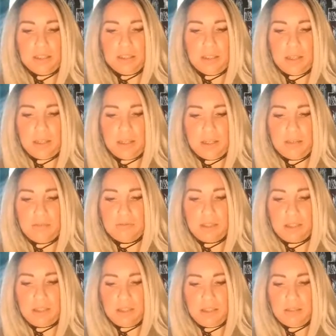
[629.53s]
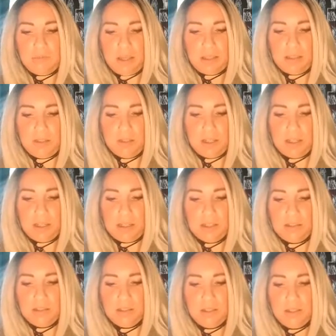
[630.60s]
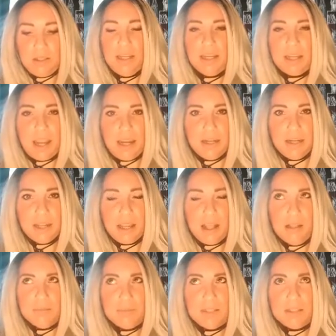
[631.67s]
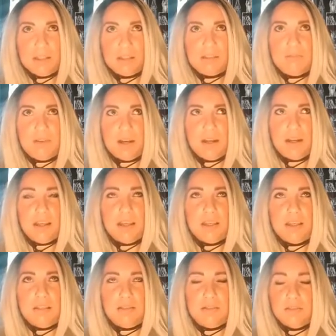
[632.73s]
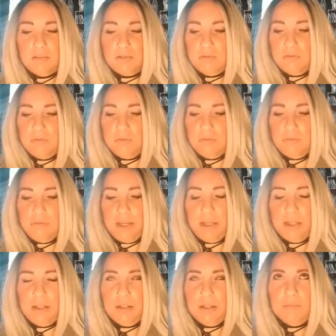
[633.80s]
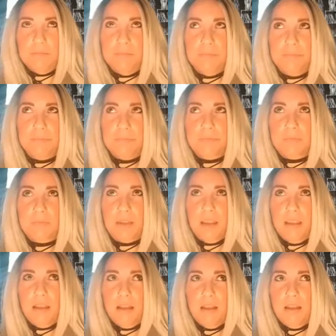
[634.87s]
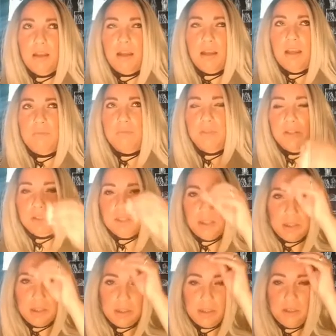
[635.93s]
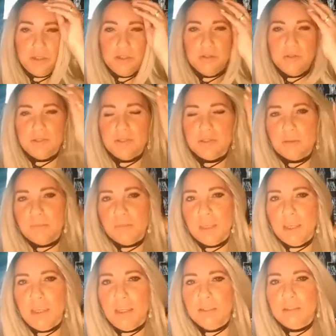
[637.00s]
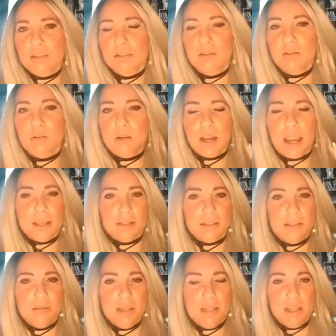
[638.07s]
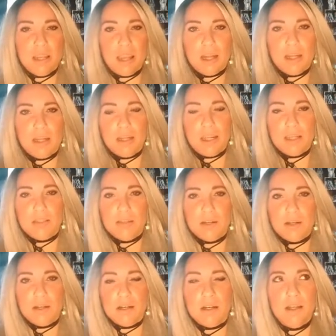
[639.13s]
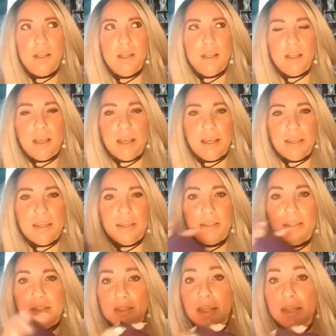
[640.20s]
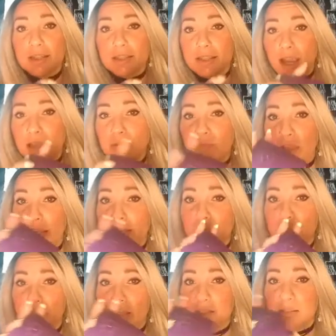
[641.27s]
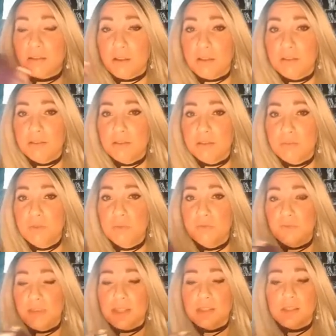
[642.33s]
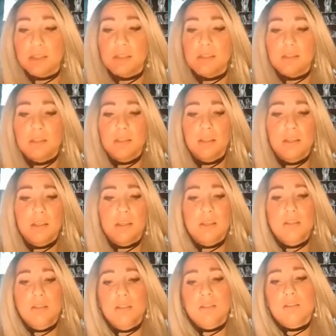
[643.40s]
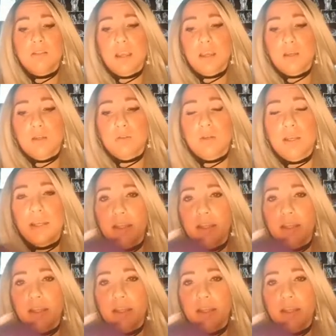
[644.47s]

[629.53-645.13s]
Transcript: and then it gives like these messages, and it kind of helps like as far as when I'm looking to do something or seeking out an answer, I can get a timeline based on the moon phases. So